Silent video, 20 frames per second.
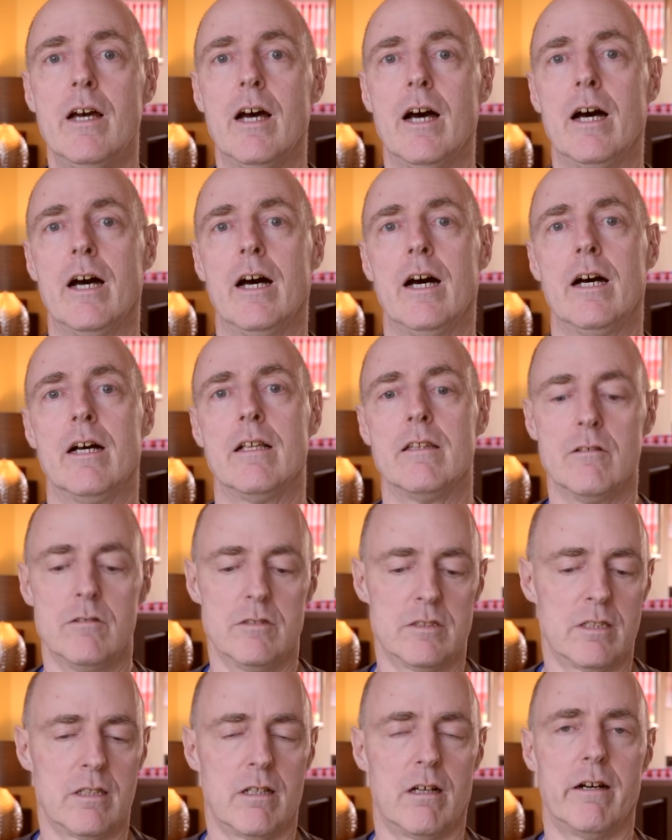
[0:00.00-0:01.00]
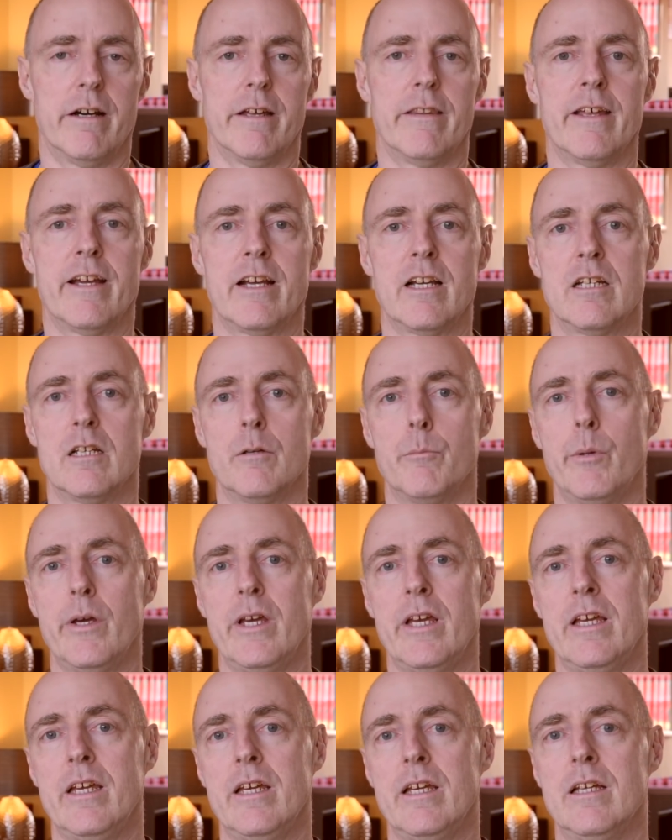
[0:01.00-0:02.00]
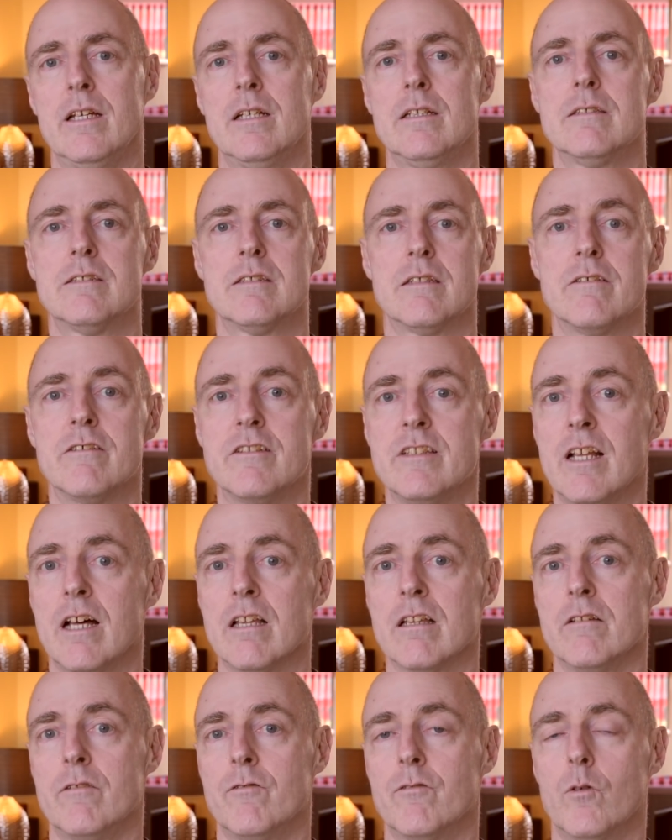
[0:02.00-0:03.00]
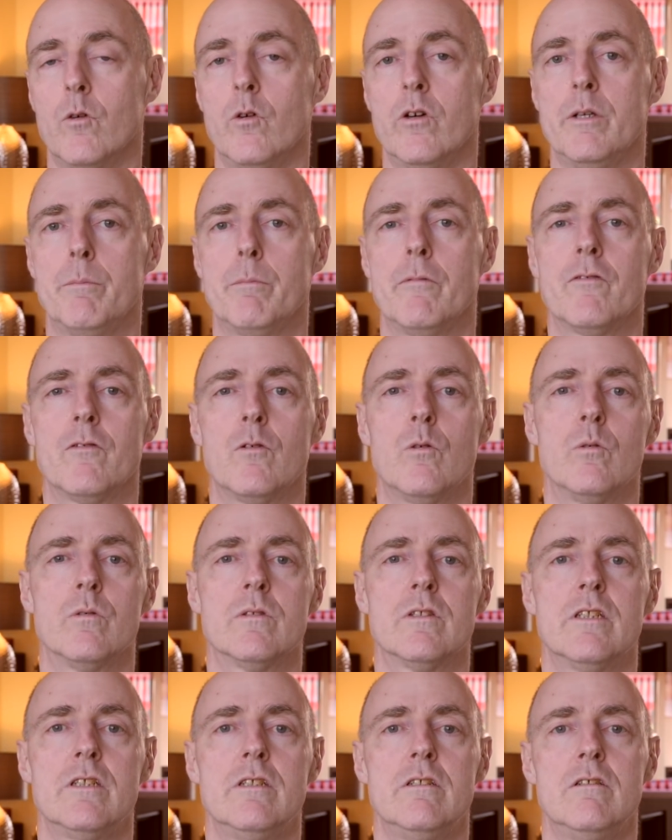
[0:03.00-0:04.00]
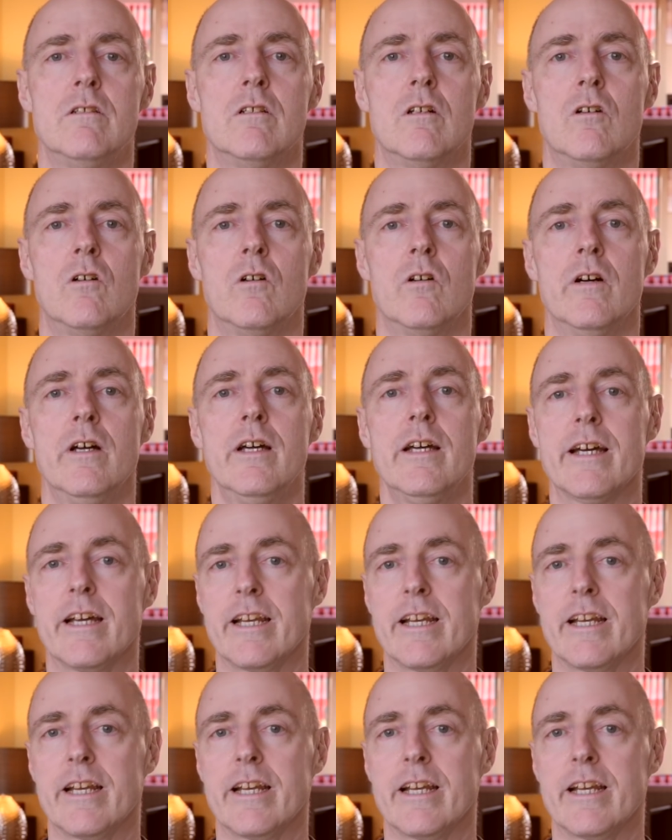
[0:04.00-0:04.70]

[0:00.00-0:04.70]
uh, looks like they're going to be sort of null and void before too long.